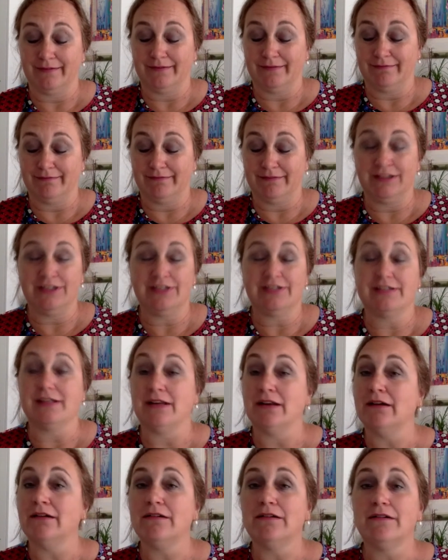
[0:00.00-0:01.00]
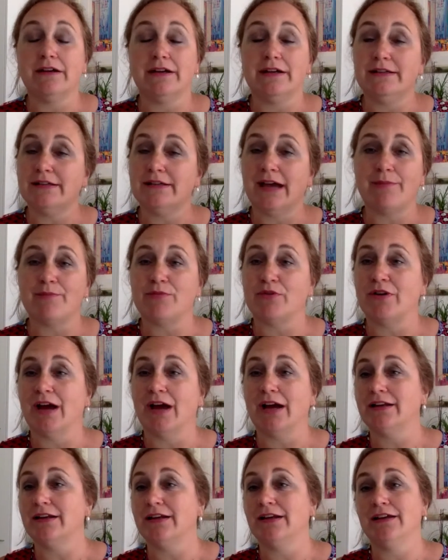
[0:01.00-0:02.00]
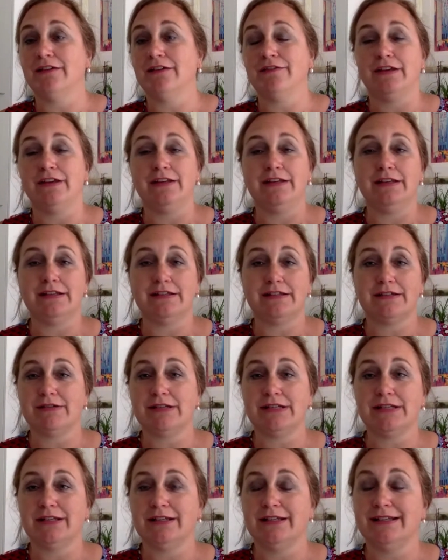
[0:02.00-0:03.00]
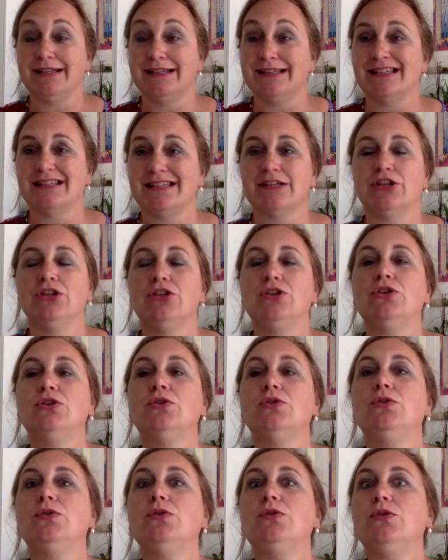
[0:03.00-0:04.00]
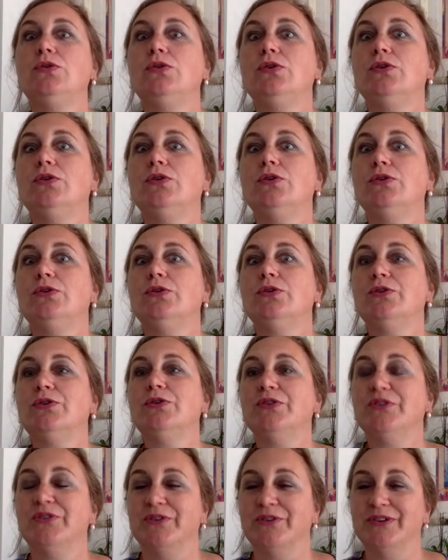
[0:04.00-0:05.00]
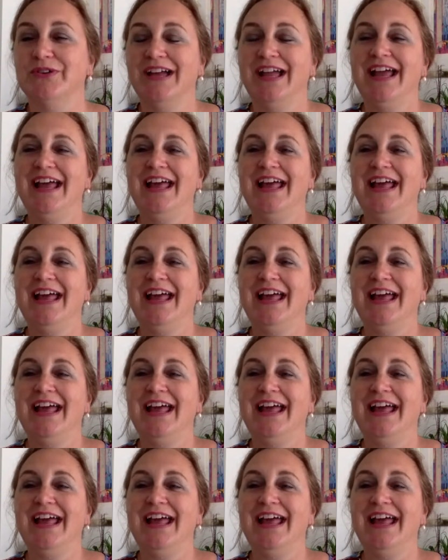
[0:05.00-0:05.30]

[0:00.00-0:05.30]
teacher said, oh, he's hyperactive, he needs Ritalin. I said, no.